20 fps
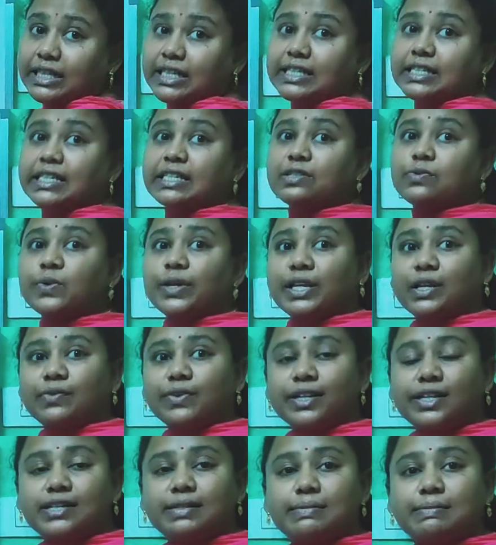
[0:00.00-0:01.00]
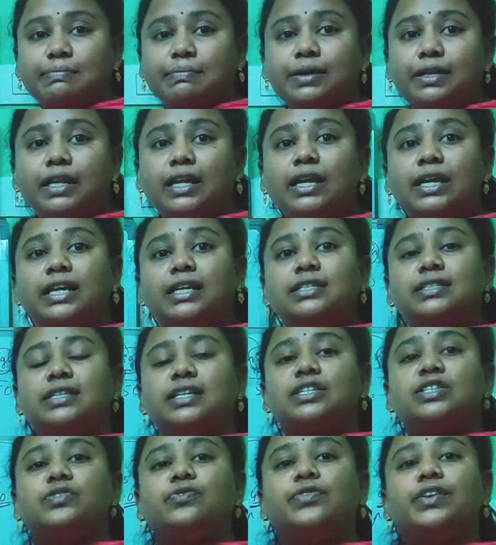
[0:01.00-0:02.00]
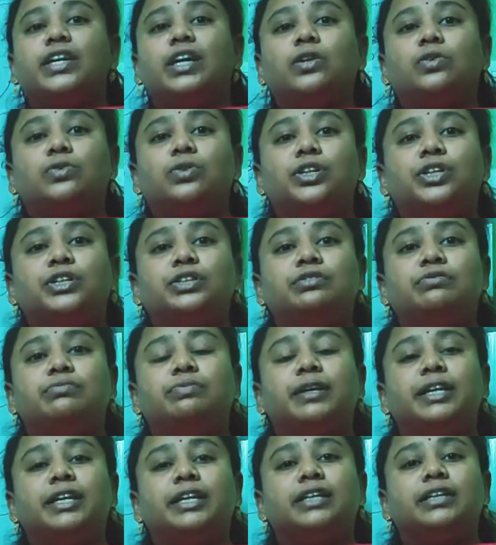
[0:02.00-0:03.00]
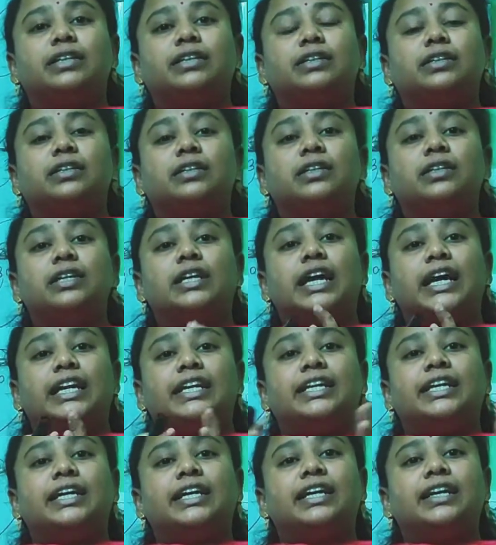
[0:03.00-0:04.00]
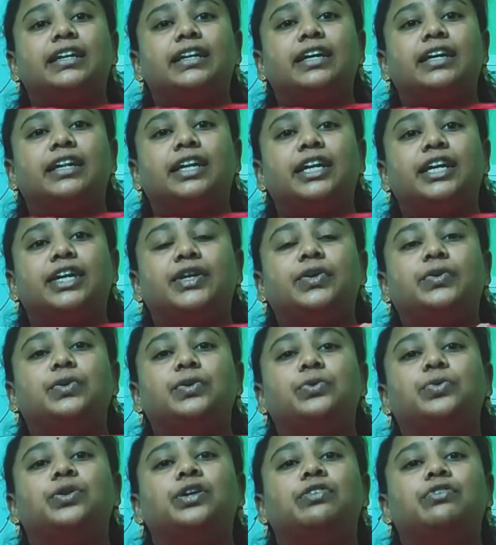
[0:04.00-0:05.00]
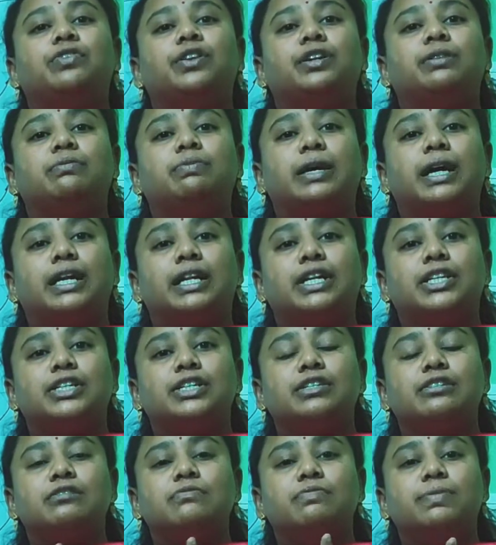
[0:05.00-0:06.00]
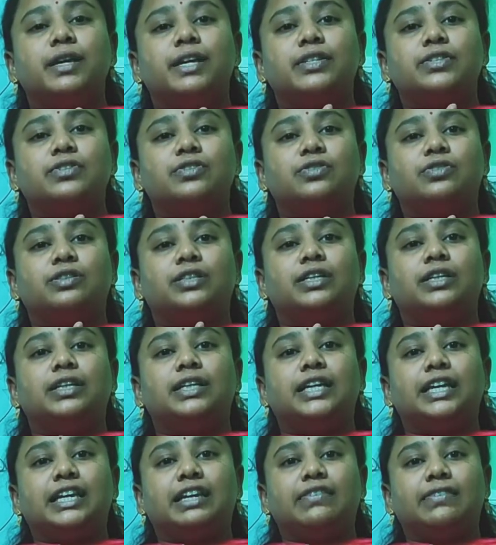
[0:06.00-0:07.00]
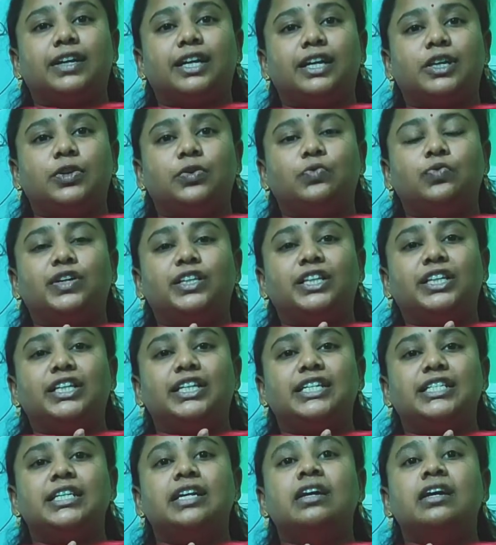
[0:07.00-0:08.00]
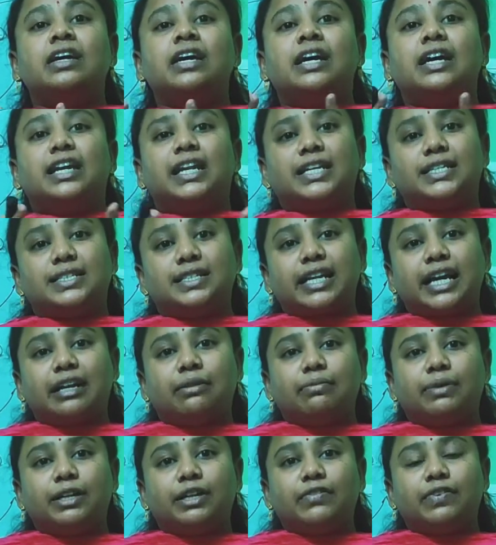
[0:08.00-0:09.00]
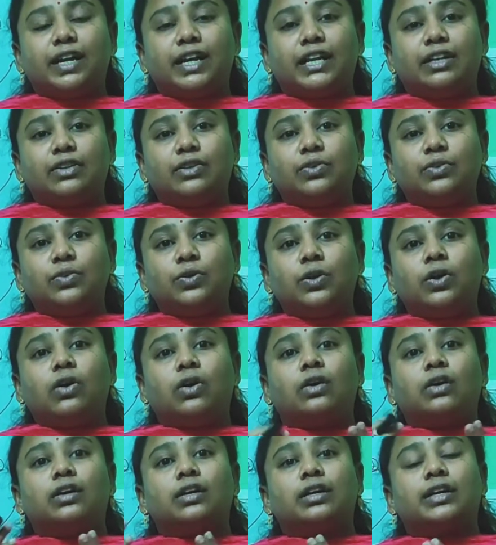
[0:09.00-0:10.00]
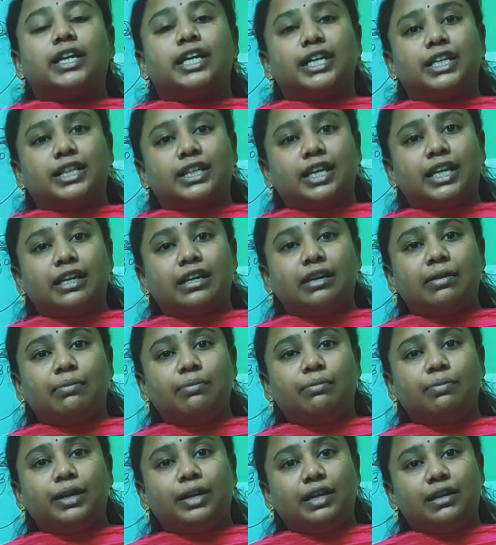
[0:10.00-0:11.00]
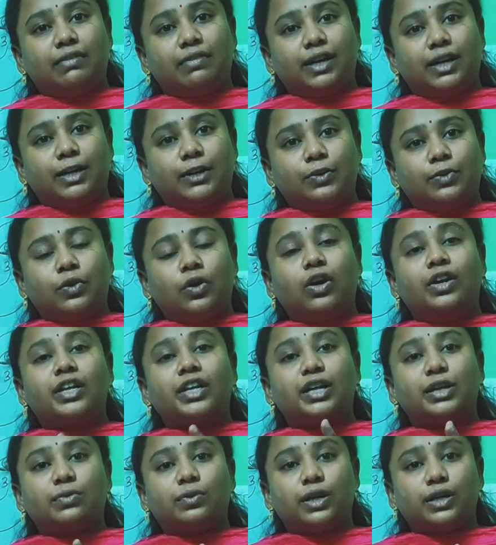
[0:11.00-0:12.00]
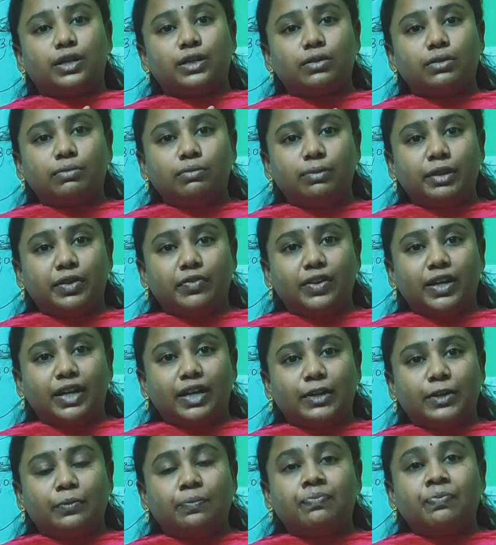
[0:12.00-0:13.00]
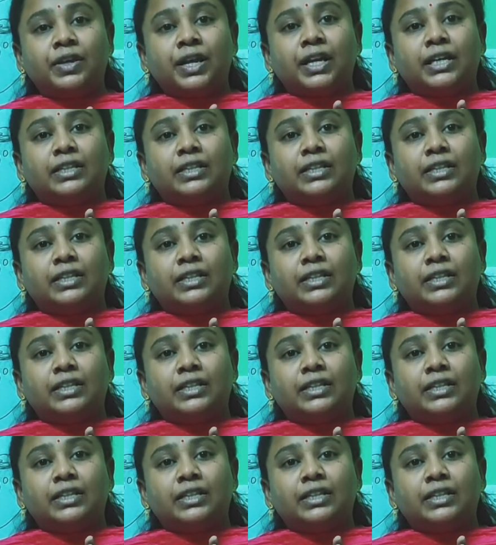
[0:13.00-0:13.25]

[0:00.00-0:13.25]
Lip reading: This is very simple. Just we are going to make the entire array into two different partitions based on the key value, whether it is less than mid value or greater than middle value or equal to mid value.